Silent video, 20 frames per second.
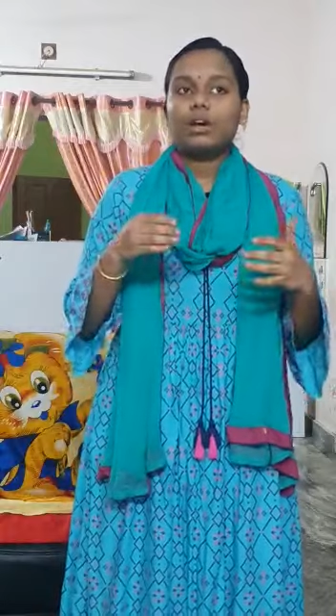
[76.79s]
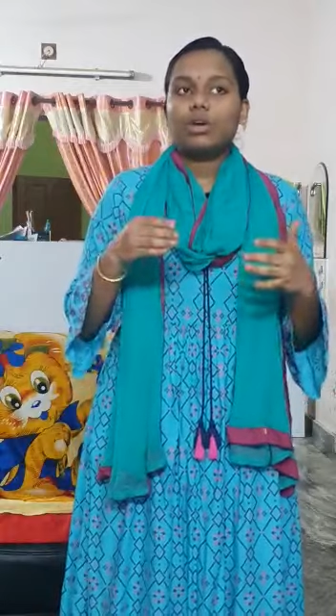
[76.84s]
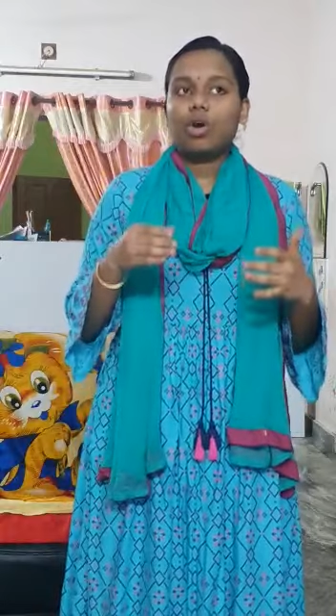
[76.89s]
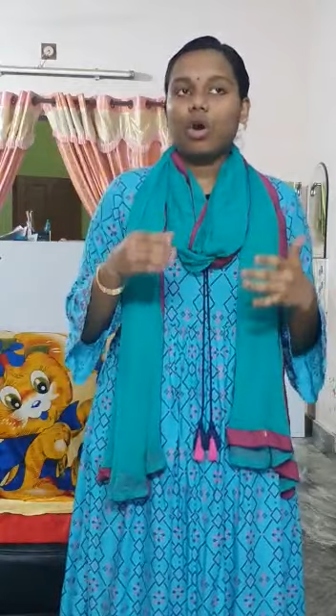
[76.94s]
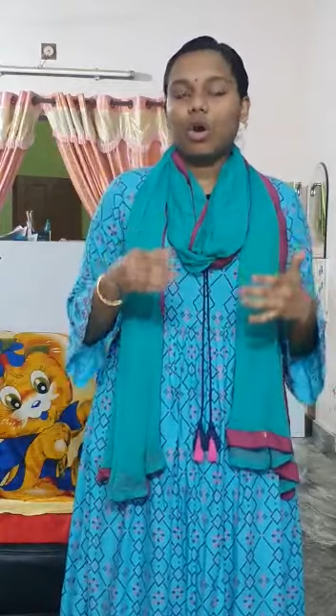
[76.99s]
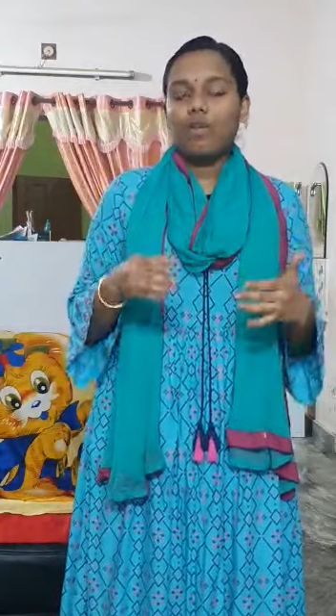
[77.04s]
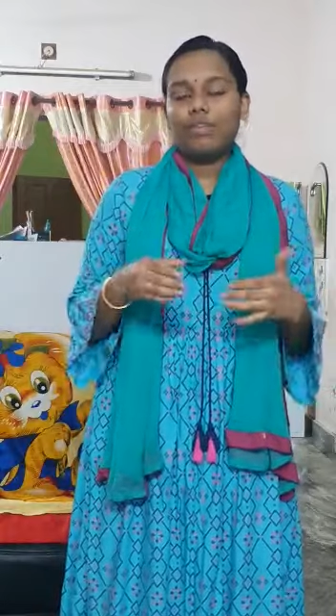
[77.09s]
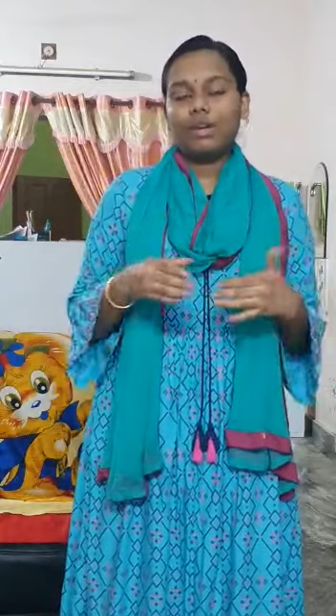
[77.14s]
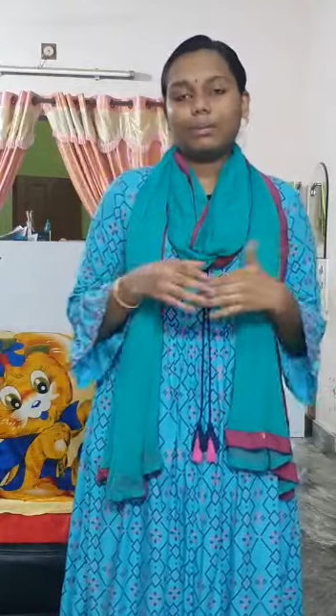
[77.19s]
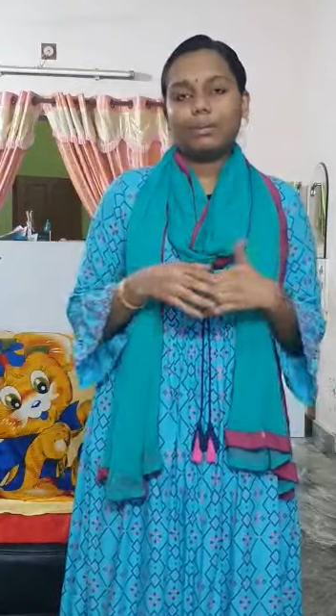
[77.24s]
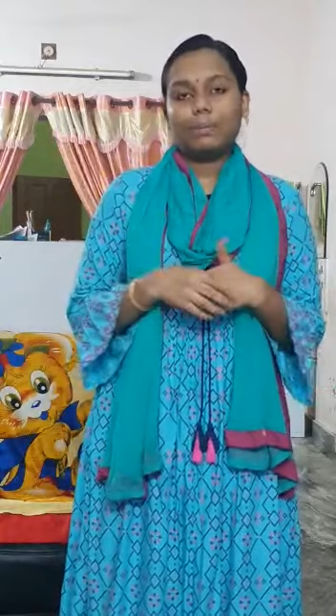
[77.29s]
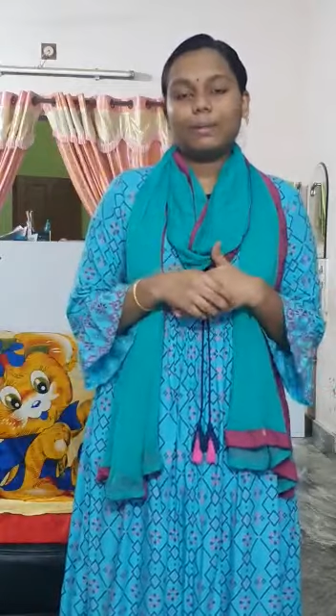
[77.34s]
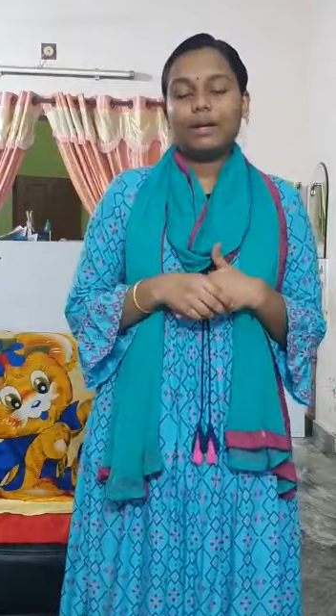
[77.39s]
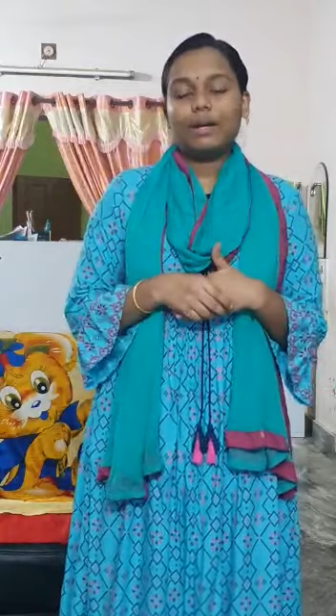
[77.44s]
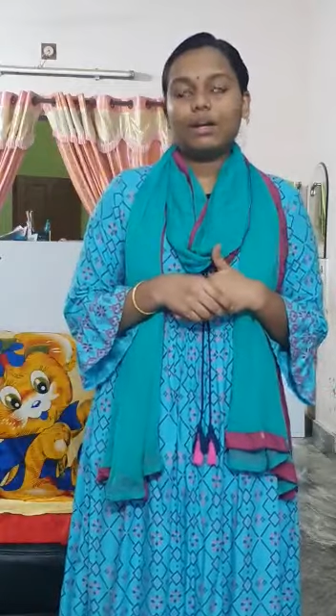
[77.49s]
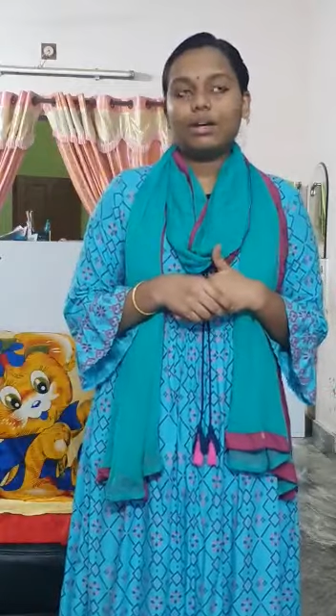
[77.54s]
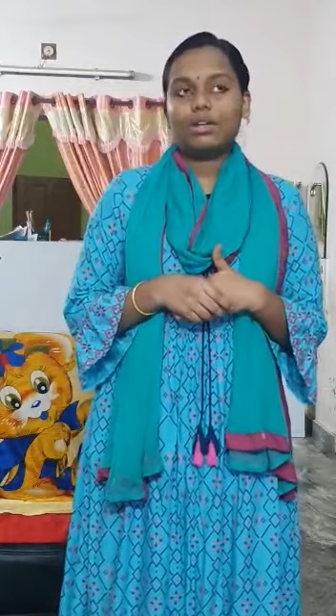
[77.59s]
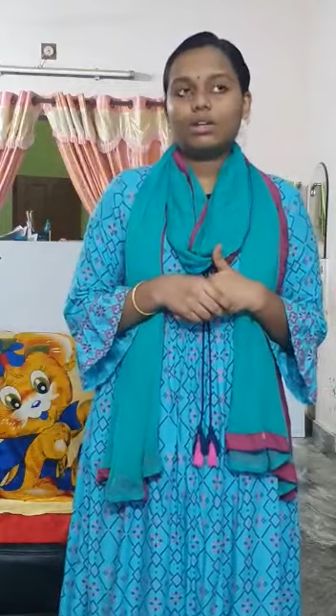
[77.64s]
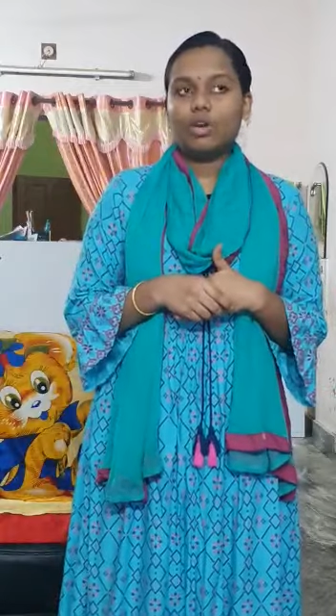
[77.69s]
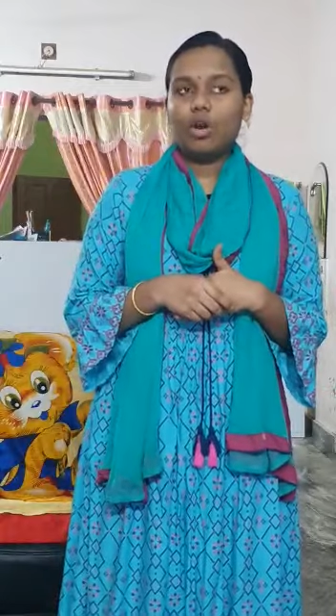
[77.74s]

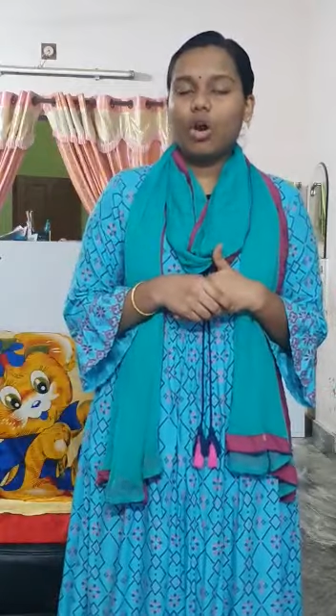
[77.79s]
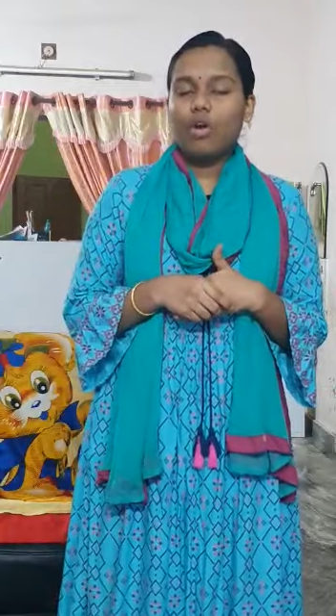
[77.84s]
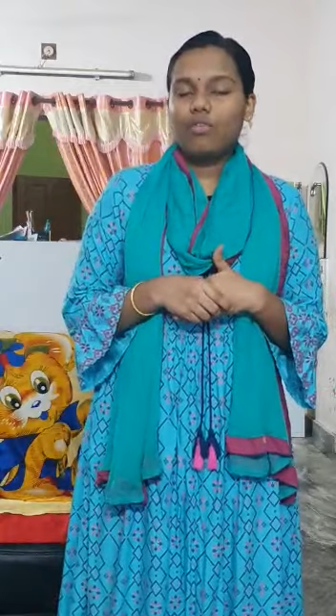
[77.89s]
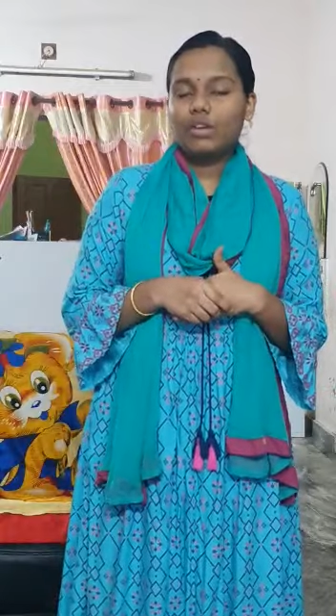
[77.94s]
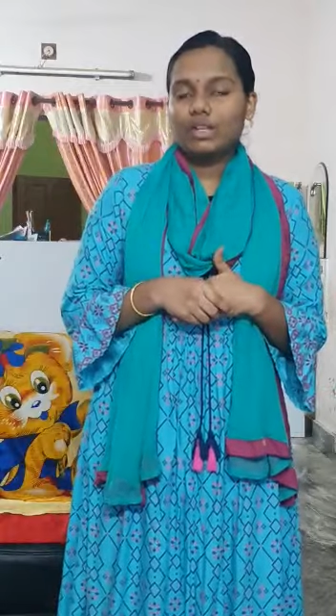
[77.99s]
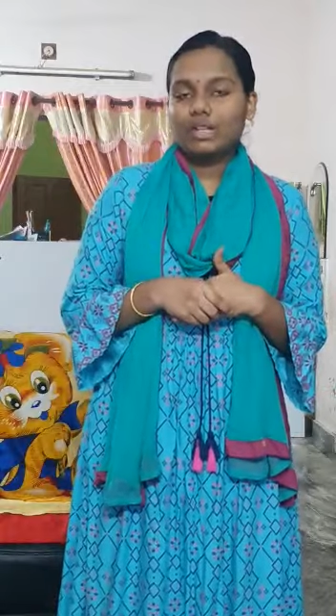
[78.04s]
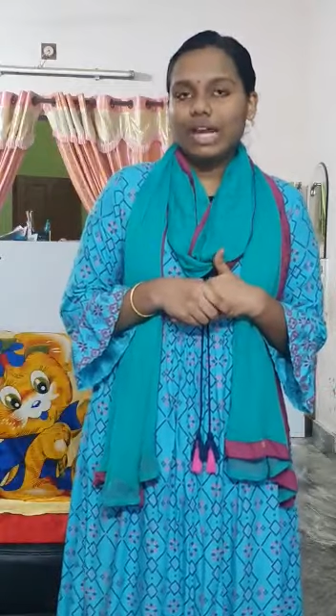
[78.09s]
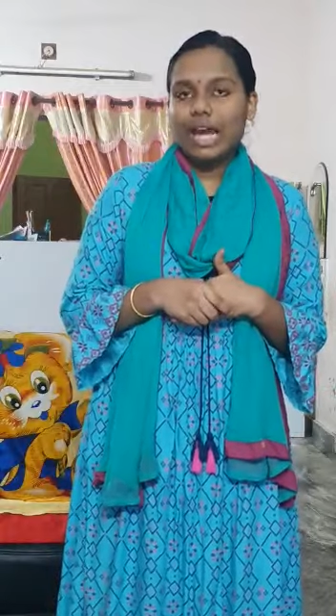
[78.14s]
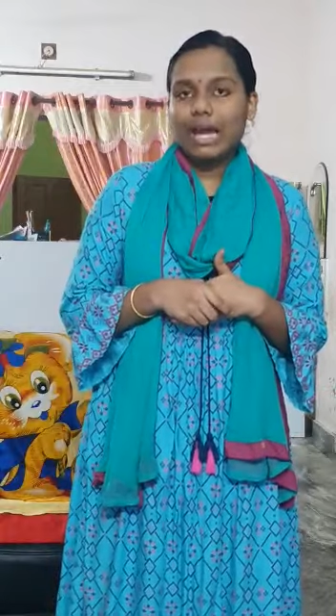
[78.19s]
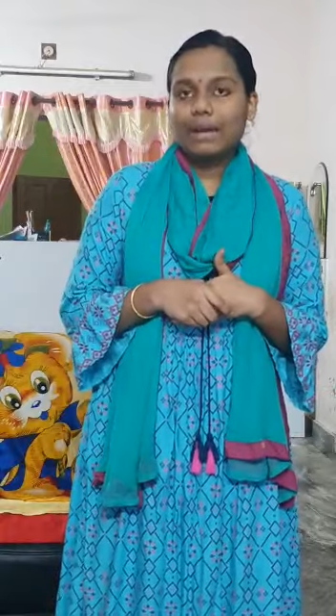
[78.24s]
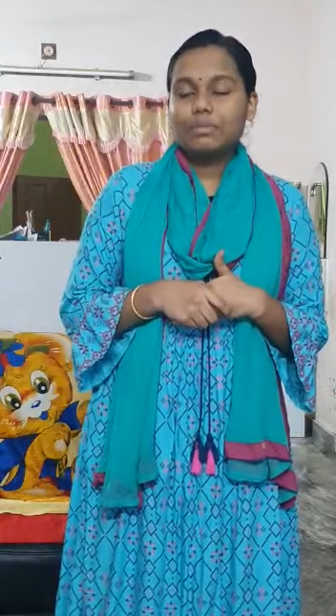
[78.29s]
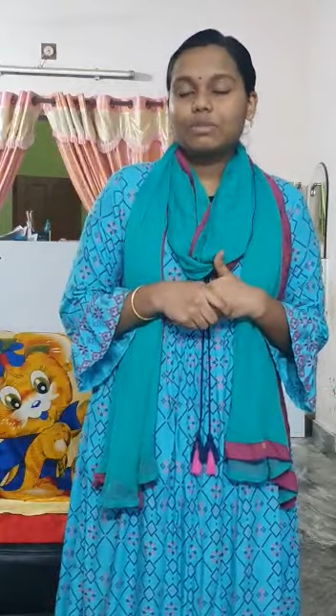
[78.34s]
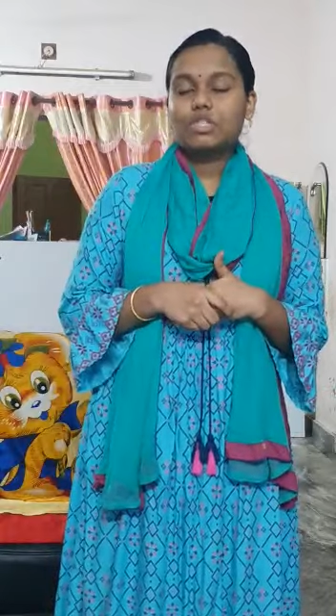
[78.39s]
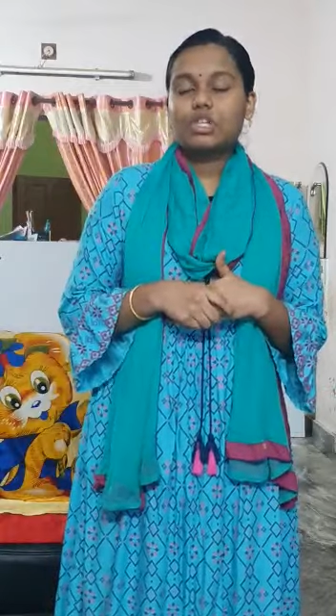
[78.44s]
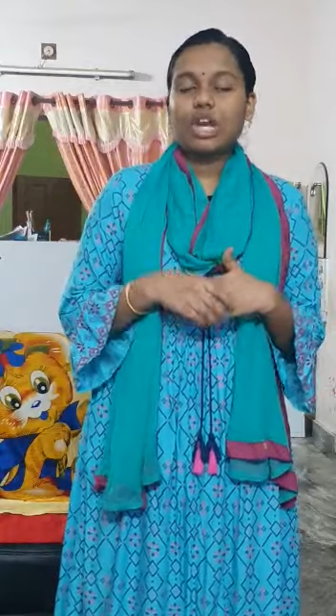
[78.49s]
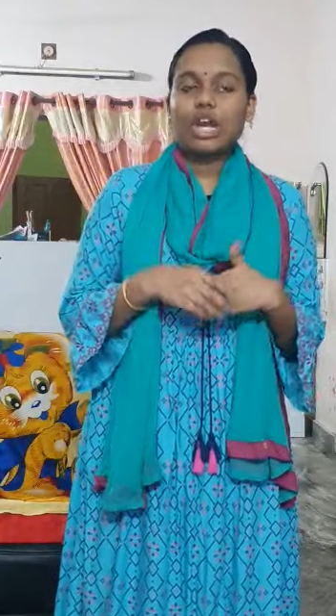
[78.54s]
COVID times